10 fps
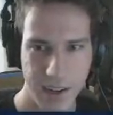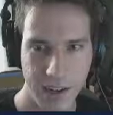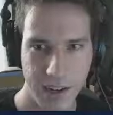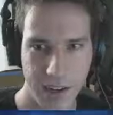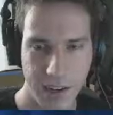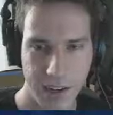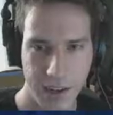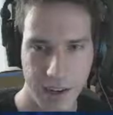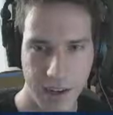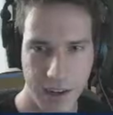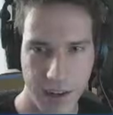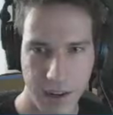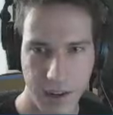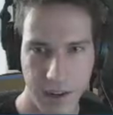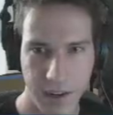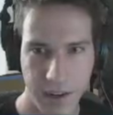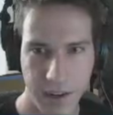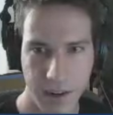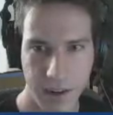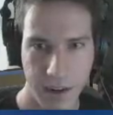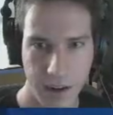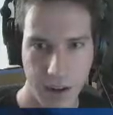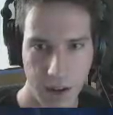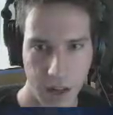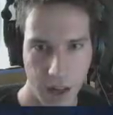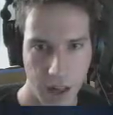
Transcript: Nobody speaks.